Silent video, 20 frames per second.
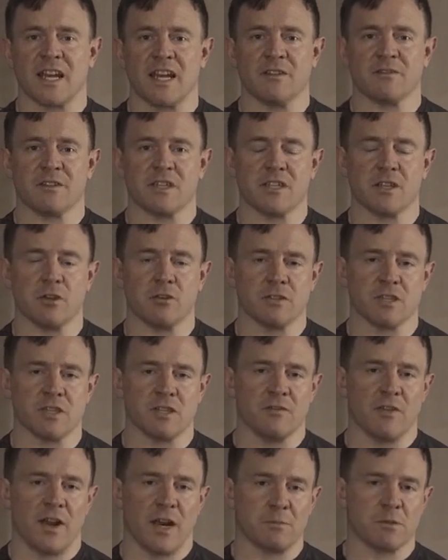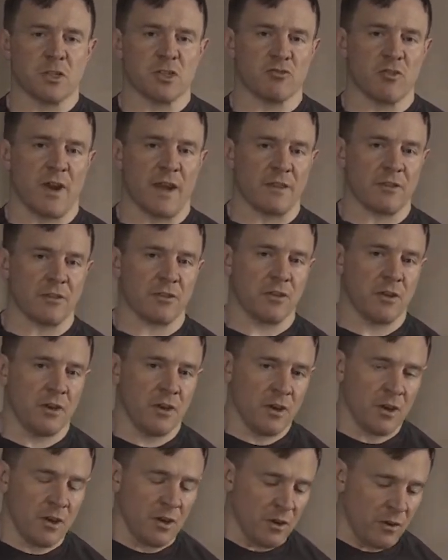deadlift is used to develop strength
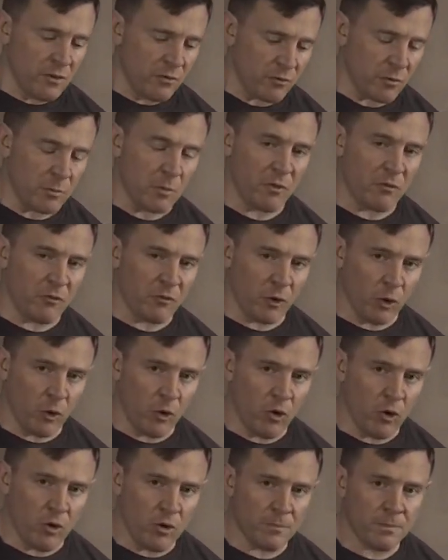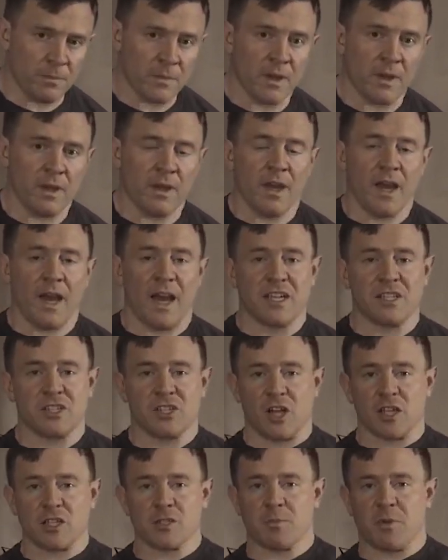from the floor and
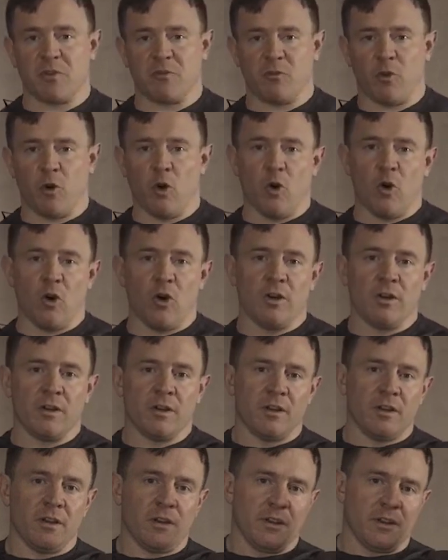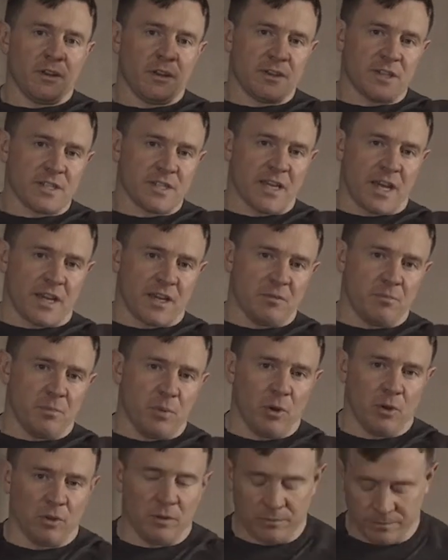just before the second
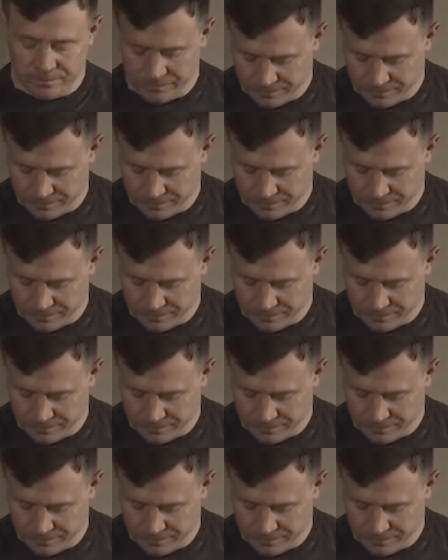pull.